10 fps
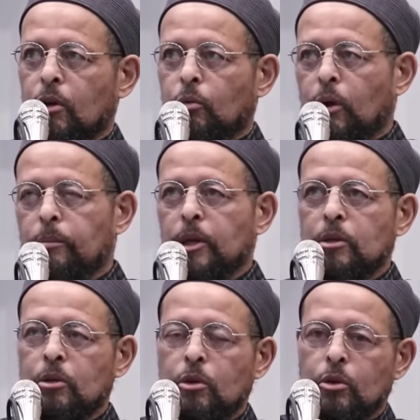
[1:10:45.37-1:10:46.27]

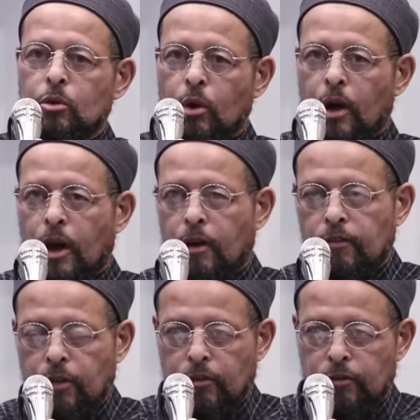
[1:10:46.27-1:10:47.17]
women, you
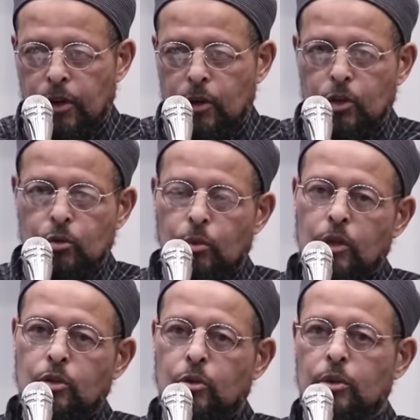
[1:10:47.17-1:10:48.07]
have various
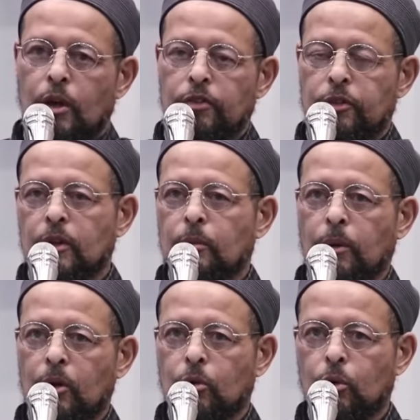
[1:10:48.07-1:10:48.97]
racial and ethnic
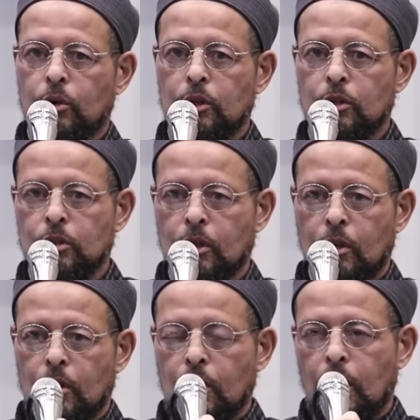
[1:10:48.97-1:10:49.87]
minorities,
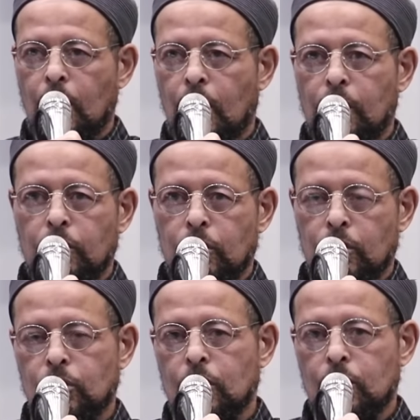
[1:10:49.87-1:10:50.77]
and
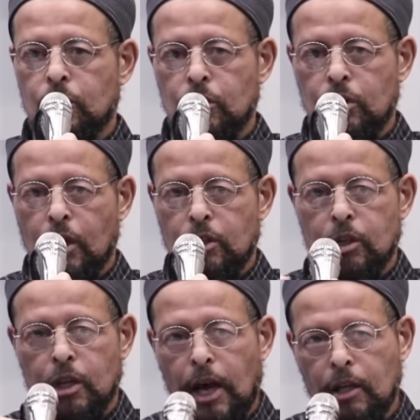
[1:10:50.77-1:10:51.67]
this
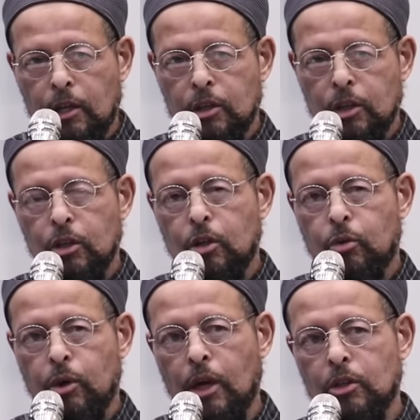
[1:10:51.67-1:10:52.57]
intersectionality
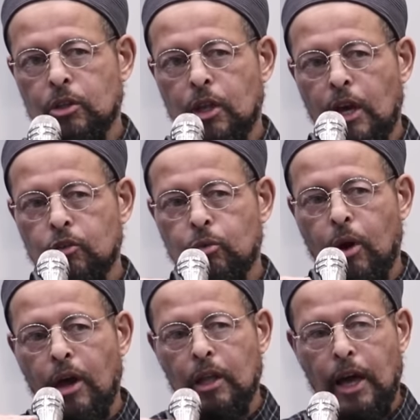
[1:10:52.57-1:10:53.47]
creates
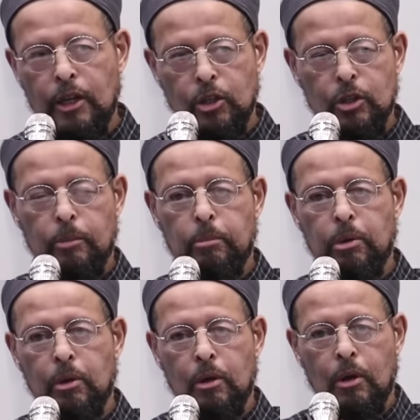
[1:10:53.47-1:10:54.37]
natural allyship.
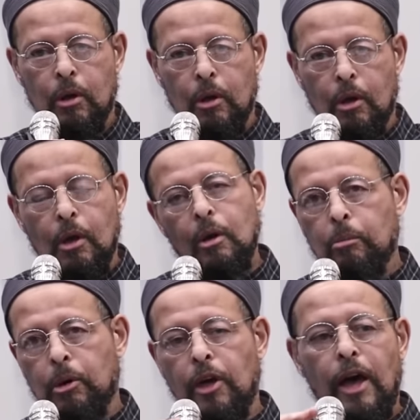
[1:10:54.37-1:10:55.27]

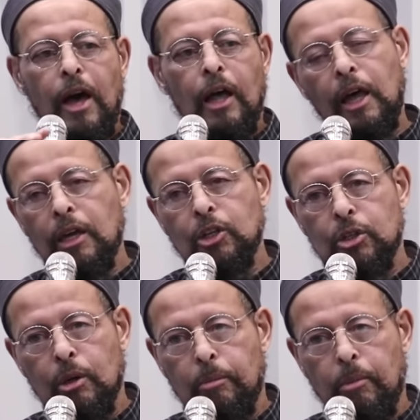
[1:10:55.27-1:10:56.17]
But that
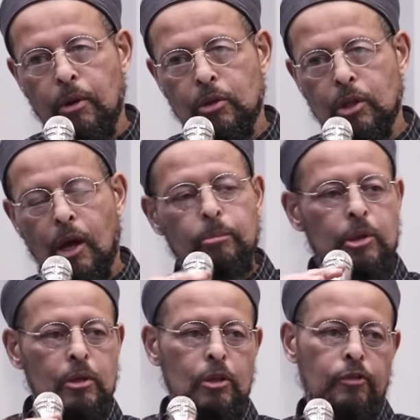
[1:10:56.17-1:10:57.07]
allyship is
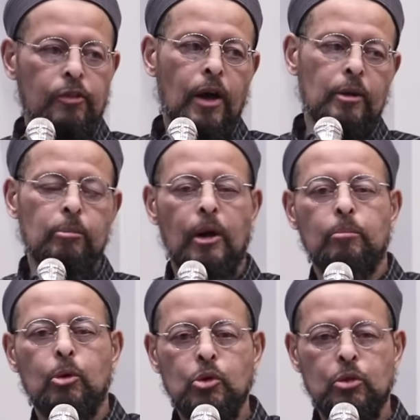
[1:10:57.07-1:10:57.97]
not being defined
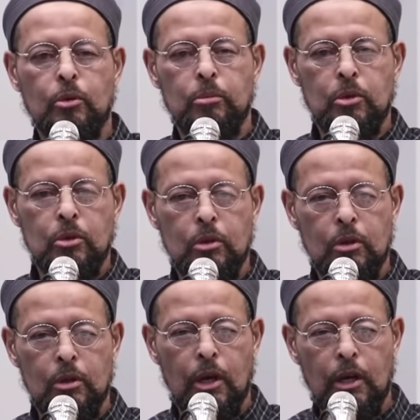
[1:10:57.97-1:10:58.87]
by Muslims.
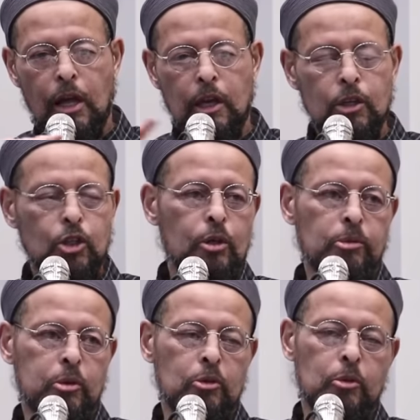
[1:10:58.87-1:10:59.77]
That
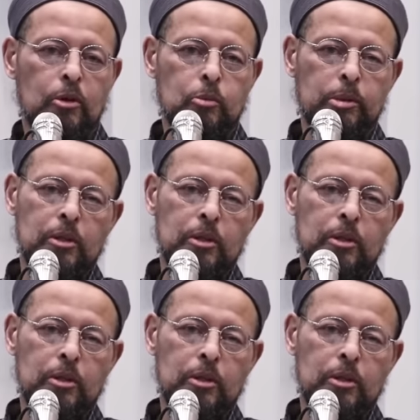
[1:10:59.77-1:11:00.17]
allyship is